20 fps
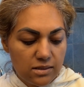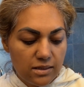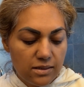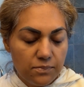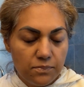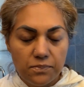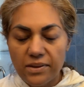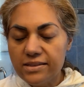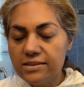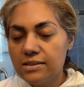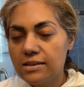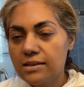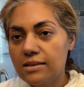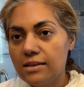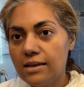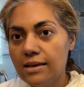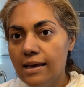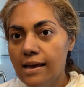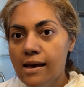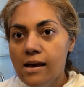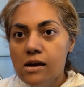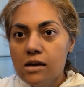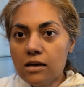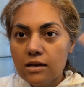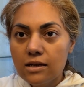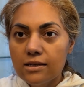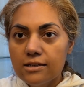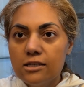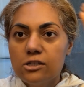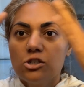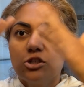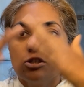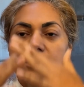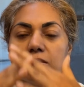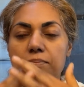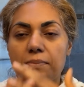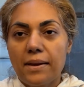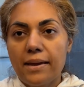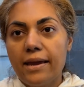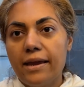it basically
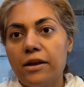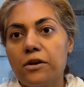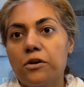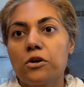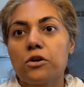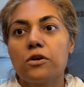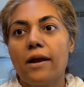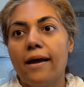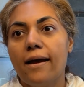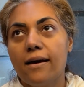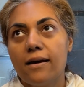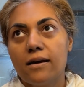conditions my hair,